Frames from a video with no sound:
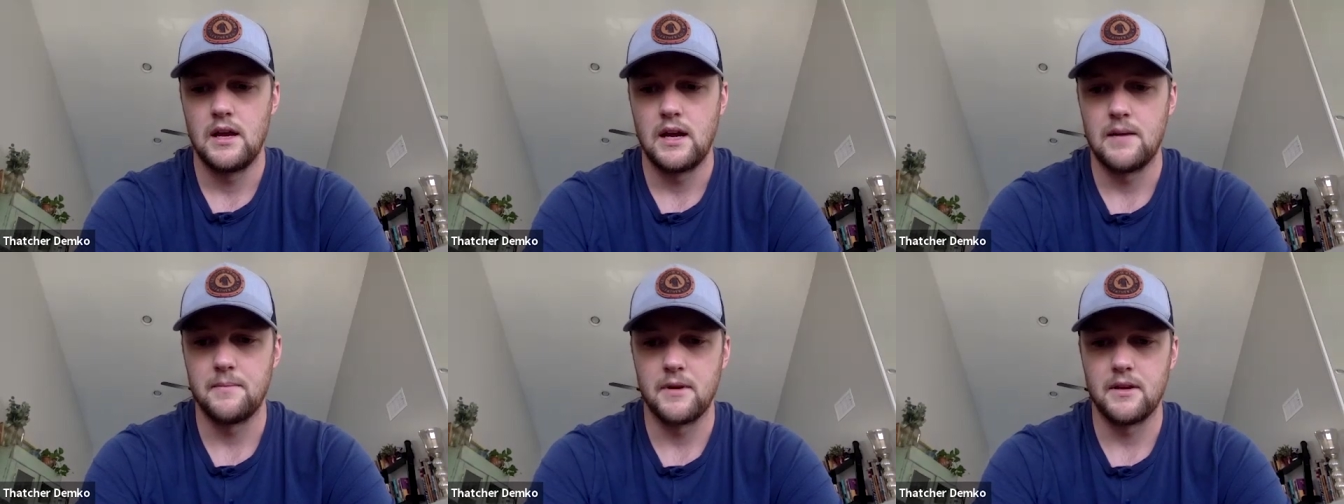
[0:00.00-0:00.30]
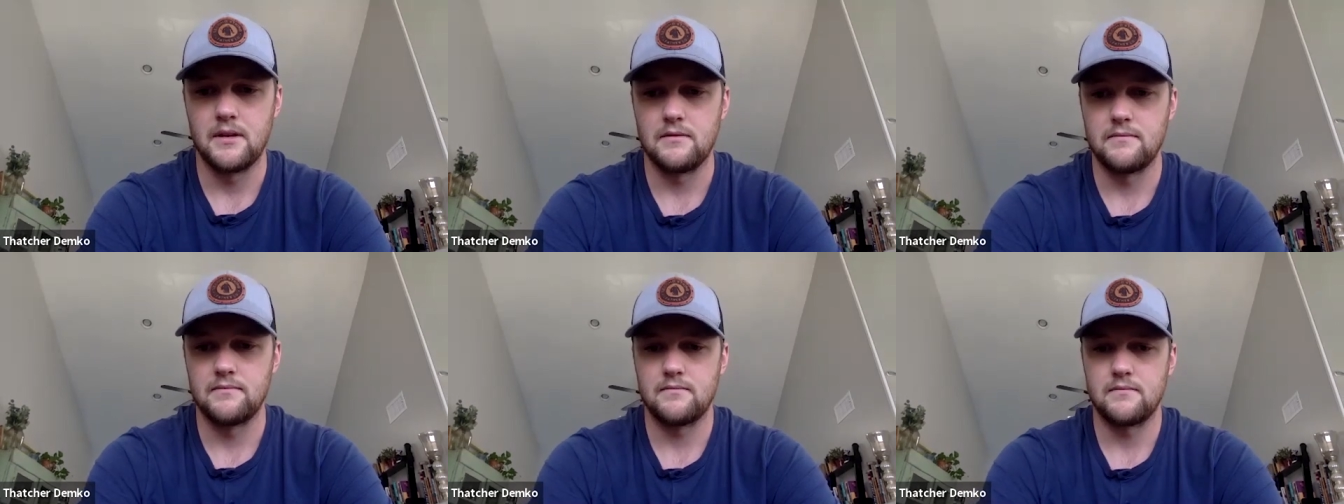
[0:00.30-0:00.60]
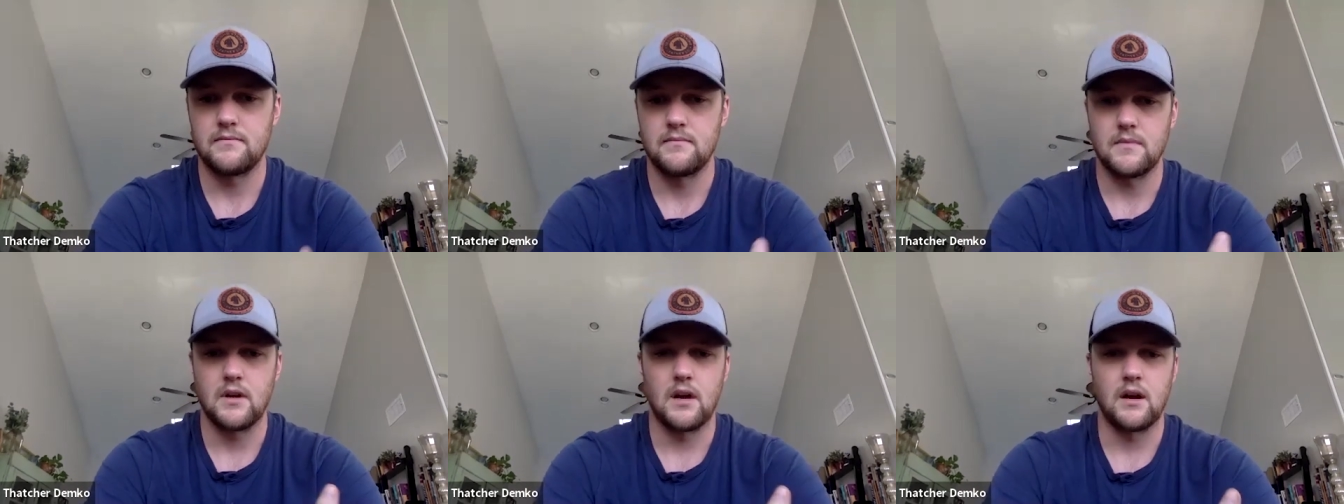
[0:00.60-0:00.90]
I
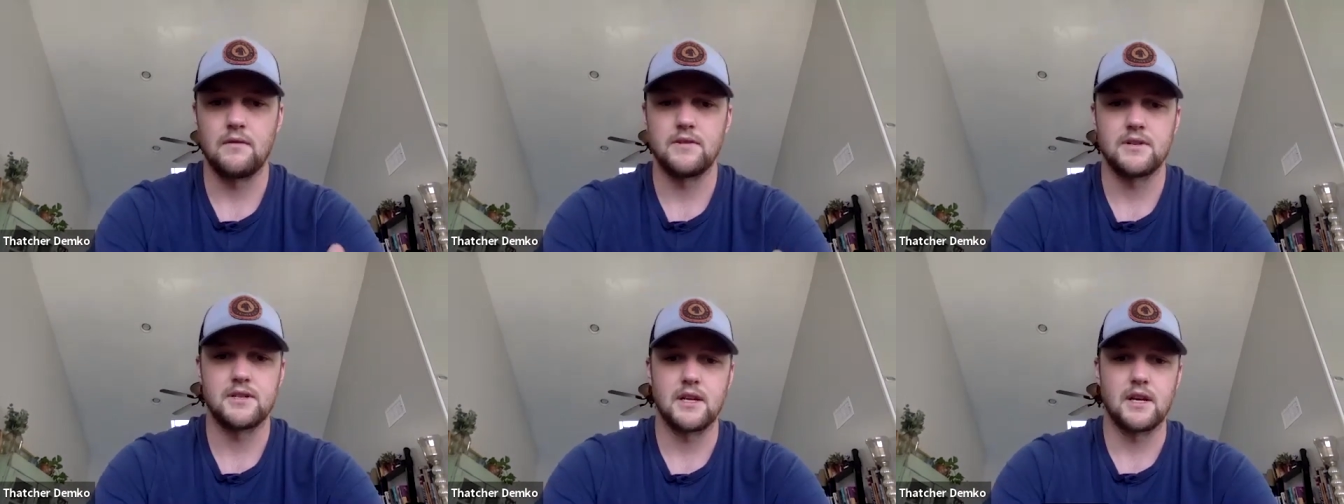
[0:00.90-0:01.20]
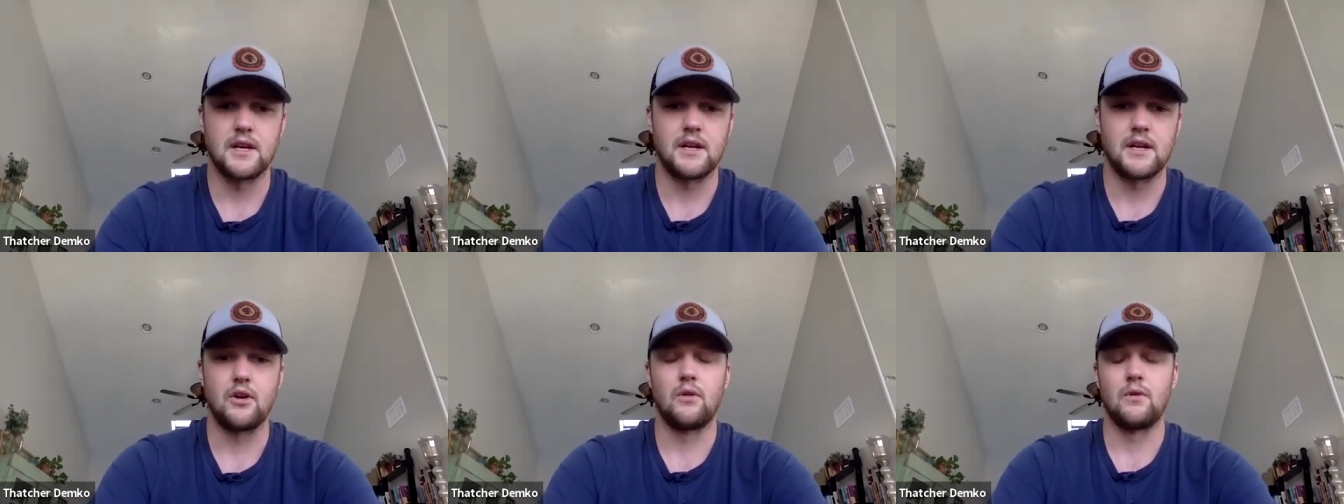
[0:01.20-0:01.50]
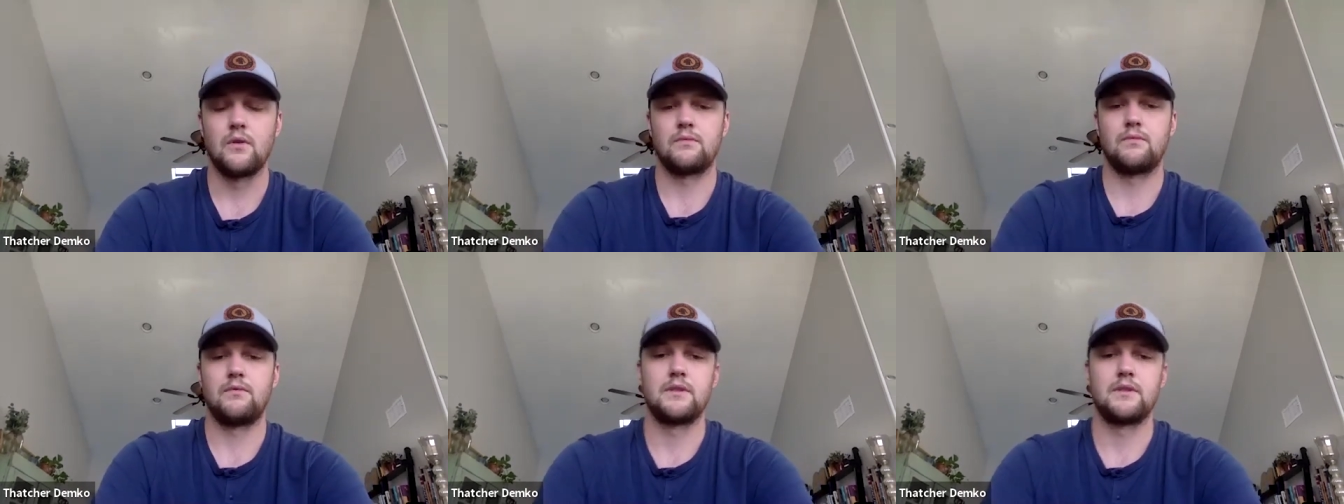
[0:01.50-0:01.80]
mean, obviously, I
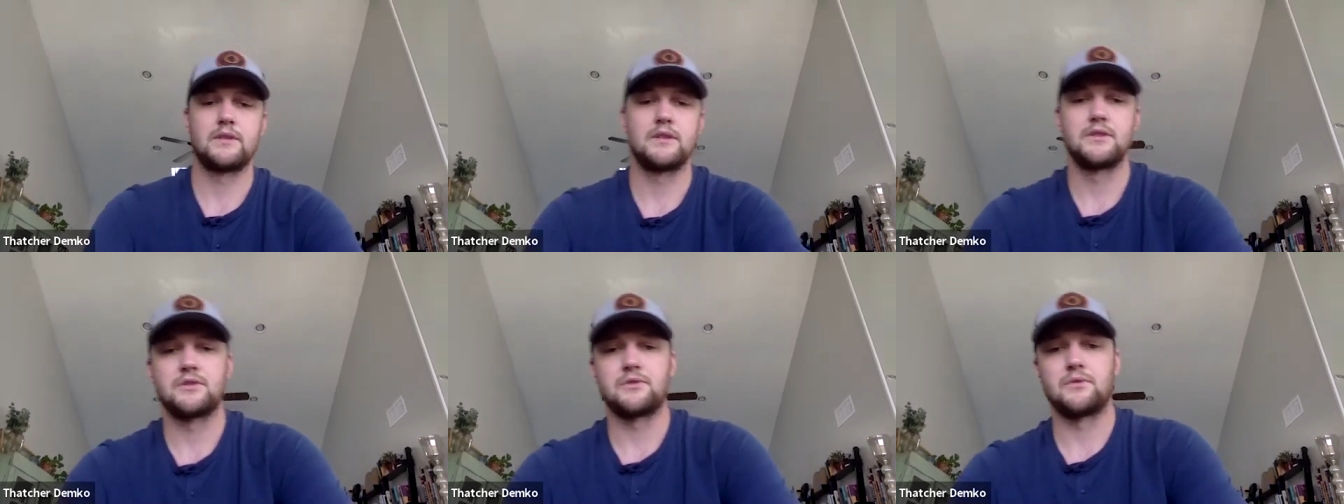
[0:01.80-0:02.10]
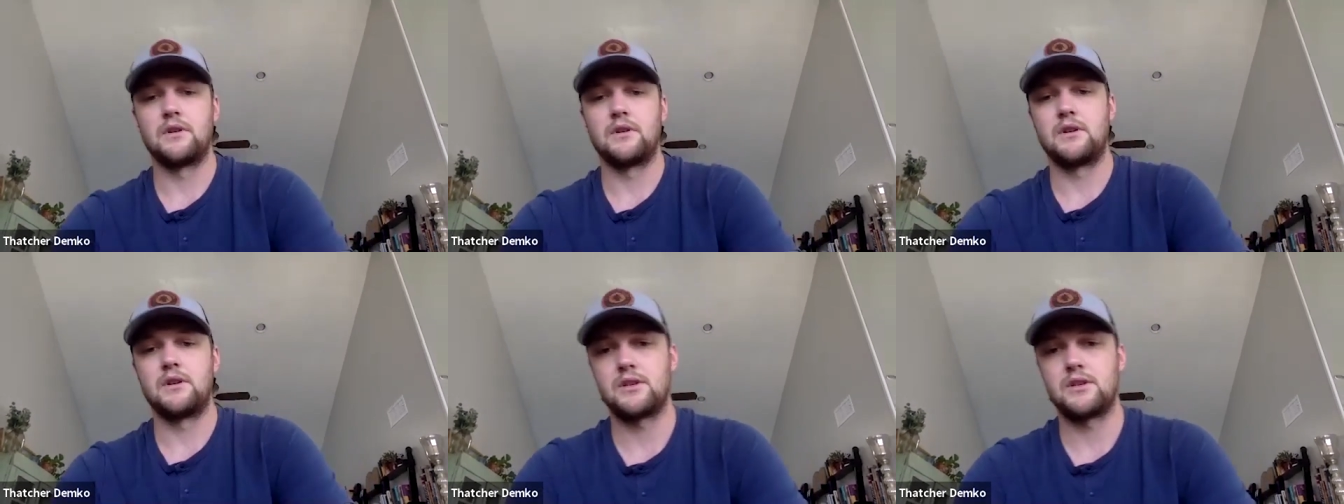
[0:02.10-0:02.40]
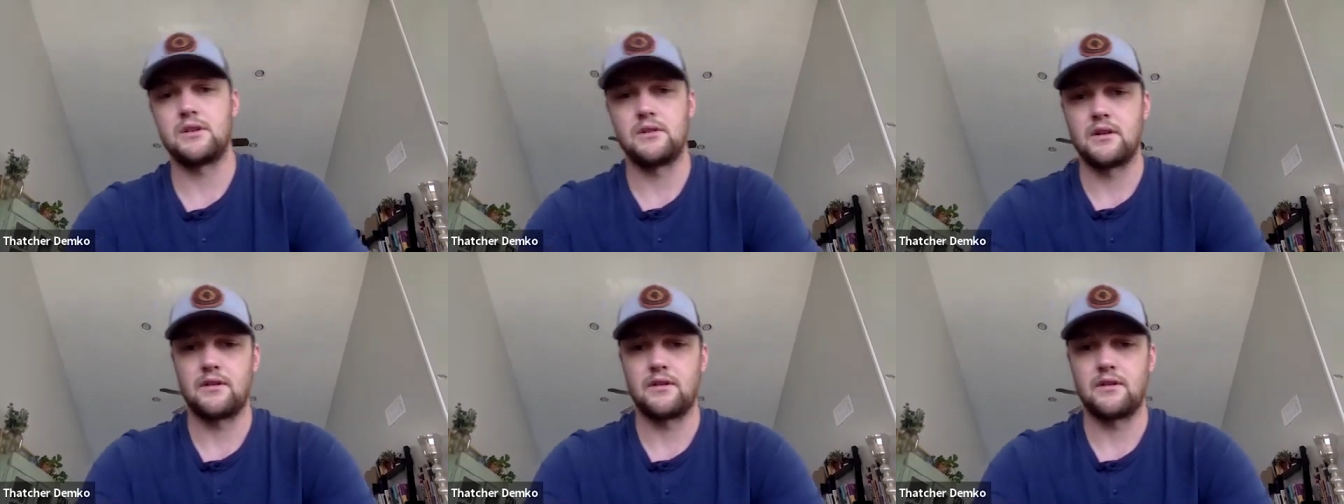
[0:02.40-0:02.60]
know the situation.